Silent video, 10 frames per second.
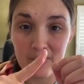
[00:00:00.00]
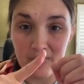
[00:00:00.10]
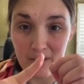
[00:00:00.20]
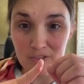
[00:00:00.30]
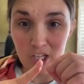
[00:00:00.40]

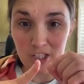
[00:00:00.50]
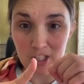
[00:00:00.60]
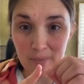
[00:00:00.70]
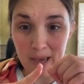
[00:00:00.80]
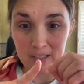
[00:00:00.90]
they've
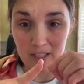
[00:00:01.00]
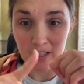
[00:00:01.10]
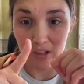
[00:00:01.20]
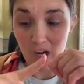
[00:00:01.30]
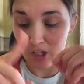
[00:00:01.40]
changed it back to
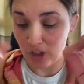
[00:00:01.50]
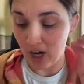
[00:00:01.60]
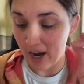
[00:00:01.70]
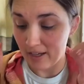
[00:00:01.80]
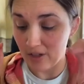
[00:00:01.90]
the
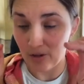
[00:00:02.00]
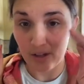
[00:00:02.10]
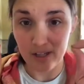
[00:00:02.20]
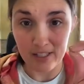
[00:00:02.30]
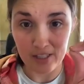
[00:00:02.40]
larger eye, so
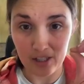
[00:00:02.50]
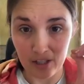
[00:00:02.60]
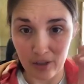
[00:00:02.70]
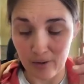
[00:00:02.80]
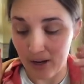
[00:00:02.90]
they're easier
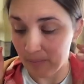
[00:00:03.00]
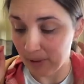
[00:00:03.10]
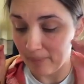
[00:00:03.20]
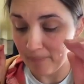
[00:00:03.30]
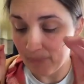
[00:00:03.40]
to thread.
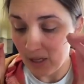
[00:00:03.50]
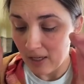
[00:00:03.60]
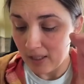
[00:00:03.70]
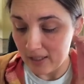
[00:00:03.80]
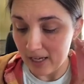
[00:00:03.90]
But
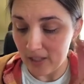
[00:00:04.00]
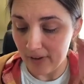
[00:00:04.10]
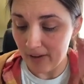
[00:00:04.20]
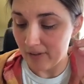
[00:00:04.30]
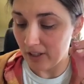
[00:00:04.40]
size
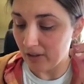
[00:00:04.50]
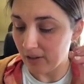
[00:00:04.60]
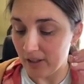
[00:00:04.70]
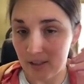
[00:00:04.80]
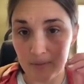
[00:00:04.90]
5 needle
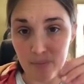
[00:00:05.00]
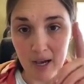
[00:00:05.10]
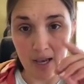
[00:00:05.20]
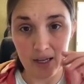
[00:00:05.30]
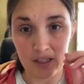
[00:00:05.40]
is
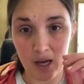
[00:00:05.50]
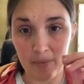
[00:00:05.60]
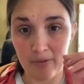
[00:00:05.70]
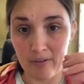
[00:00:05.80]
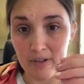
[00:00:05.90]
my top
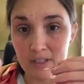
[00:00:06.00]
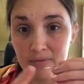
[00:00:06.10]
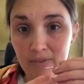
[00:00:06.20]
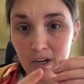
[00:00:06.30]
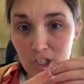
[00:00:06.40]
favorite. It's
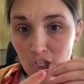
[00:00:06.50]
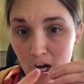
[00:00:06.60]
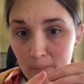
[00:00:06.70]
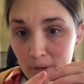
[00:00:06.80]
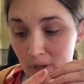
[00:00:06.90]
very
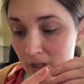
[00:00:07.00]
sharp.